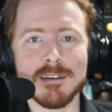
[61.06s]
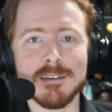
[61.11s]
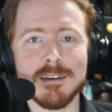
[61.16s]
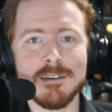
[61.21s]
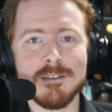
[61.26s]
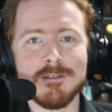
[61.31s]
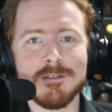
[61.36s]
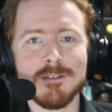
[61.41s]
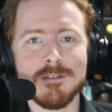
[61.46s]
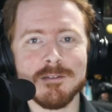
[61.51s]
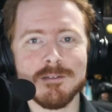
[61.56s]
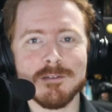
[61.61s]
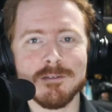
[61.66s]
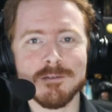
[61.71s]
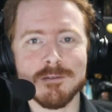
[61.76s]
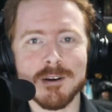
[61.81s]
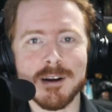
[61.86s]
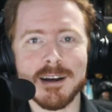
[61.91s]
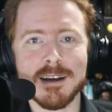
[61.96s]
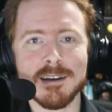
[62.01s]
Dungeons and
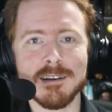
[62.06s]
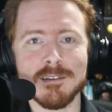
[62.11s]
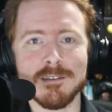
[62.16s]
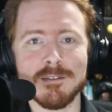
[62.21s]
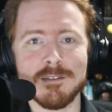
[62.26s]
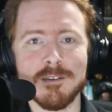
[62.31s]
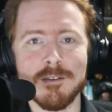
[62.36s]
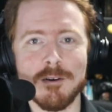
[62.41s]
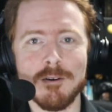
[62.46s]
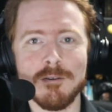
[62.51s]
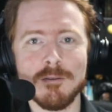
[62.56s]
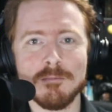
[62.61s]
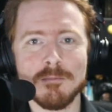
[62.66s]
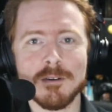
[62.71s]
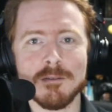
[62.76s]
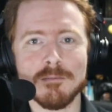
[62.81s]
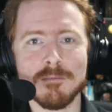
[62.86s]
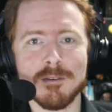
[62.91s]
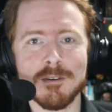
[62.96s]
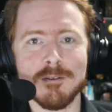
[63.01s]
Dragons to the home
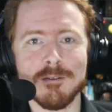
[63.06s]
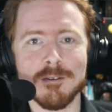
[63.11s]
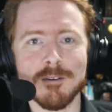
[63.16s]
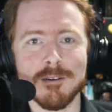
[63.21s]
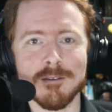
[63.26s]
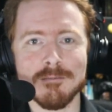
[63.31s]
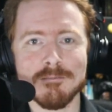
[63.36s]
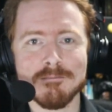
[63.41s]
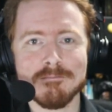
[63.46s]
computer.